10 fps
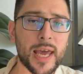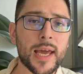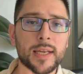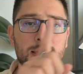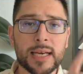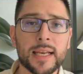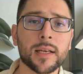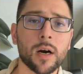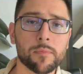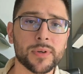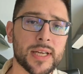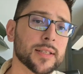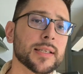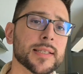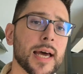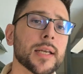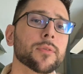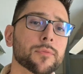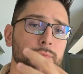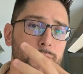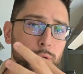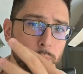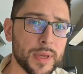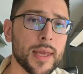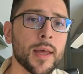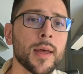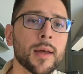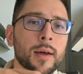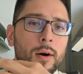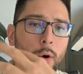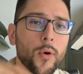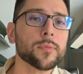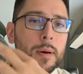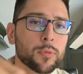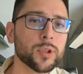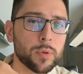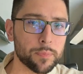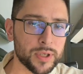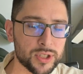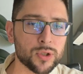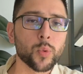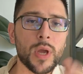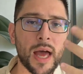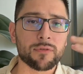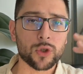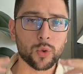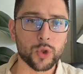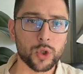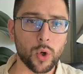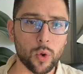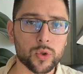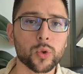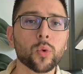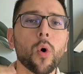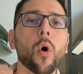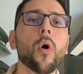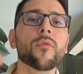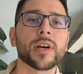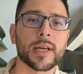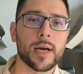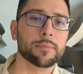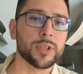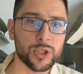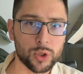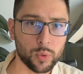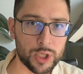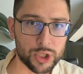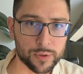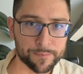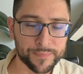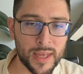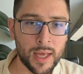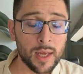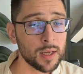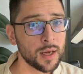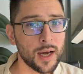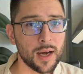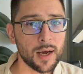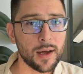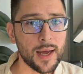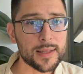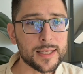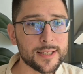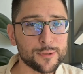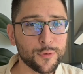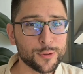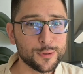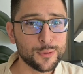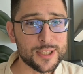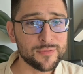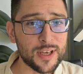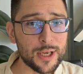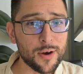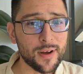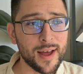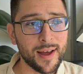and Italian company are designed to be owned by multiple persons, we have solutions also to overcome this situation. And that's it for today's video.